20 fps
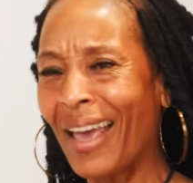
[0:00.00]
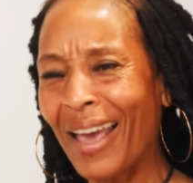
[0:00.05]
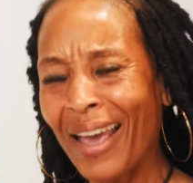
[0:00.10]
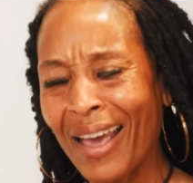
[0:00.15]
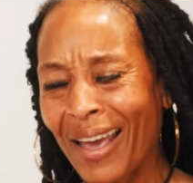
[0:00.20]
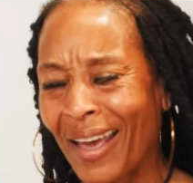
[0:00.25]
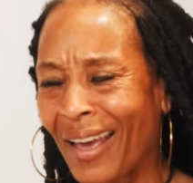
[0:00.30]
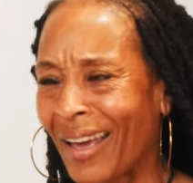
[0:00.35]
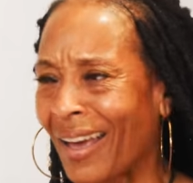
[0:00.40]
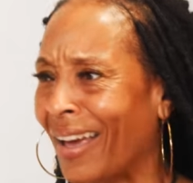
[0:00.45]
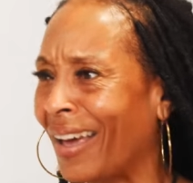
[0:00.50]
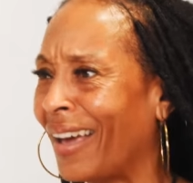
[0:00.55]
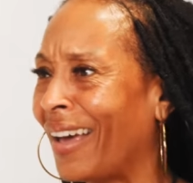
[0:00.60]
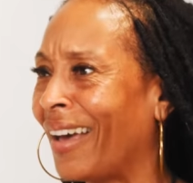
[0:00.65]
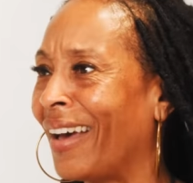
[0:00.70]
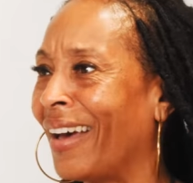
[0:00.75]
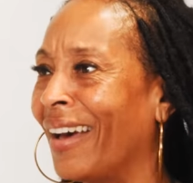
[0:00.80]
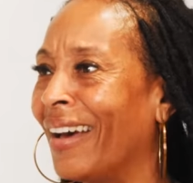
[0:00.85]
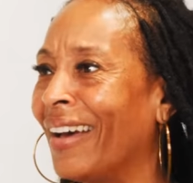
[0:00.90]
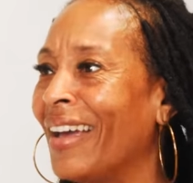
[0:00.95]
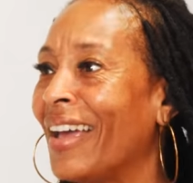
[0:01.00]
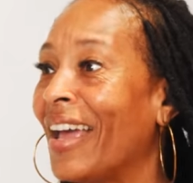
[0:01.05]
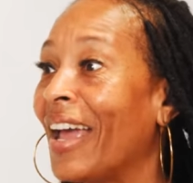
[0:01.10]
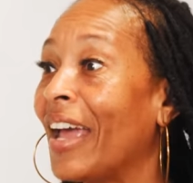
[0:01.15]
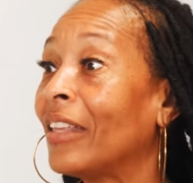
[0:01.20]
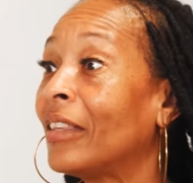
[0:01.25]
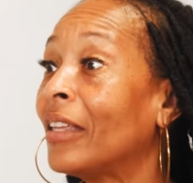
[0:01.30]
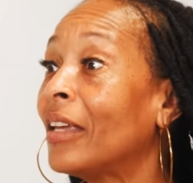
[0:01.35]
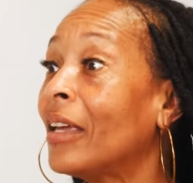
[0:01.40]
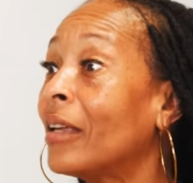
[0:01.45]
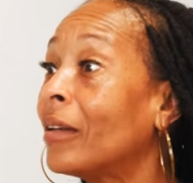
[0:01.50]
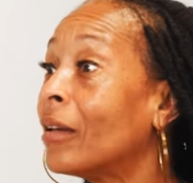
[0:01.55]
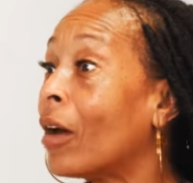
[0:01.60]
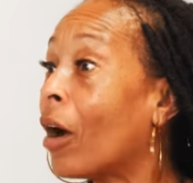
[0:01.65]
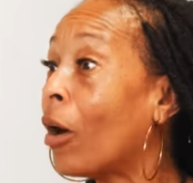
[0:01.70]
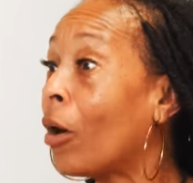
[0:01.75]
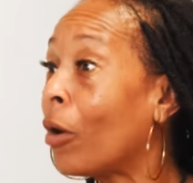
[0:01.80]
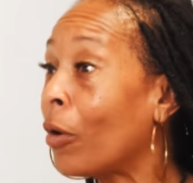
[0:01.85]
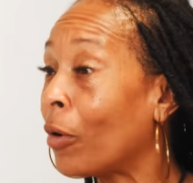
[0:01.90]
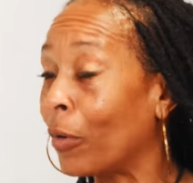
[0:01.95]
Yeah. And then,
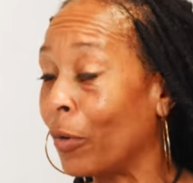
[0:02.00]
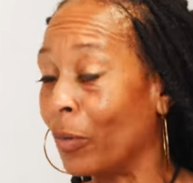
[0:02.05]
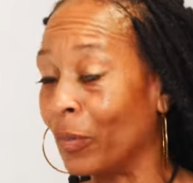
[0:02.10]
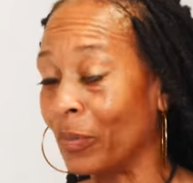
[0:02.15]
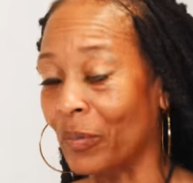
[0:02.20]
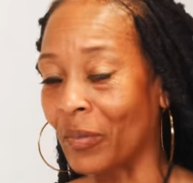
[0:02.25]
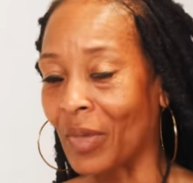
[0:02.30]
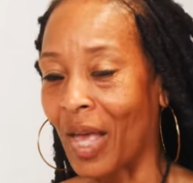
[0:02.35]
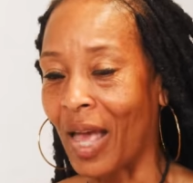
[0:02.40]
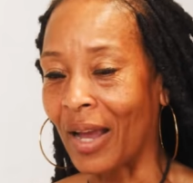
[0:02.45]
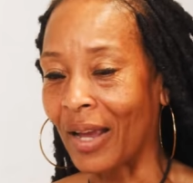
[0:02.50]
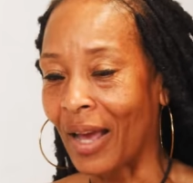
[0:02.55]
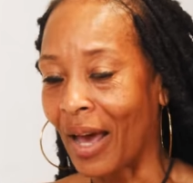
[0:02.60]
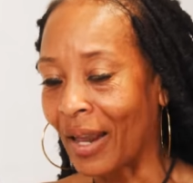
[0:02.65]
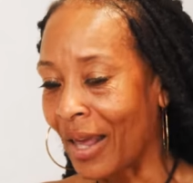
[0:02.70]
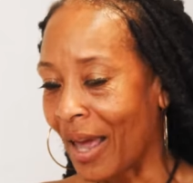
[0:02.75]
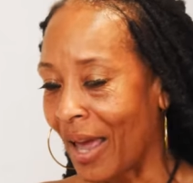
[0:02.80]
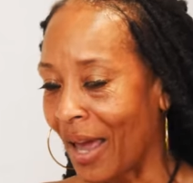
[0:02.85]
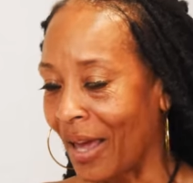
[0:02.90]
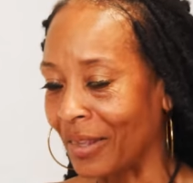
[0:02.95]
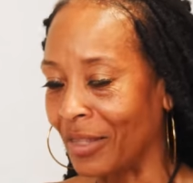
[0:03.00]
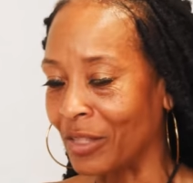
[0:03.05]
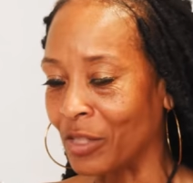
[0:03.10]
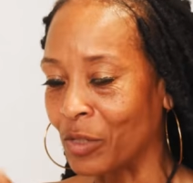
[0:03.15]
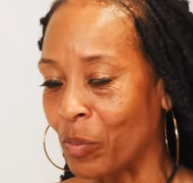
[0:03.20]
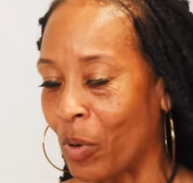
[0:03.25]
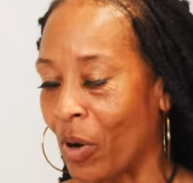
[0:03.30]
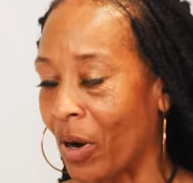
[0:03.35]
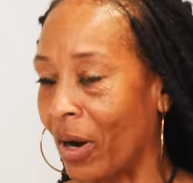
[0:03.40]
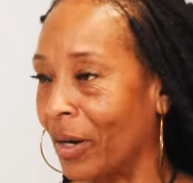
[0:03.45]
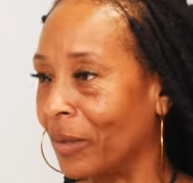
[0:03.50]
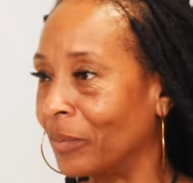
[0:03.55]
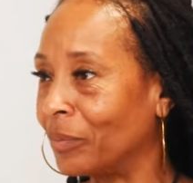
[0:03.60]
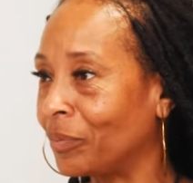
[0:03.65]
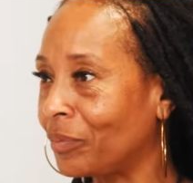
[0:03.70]
I gotta add this part.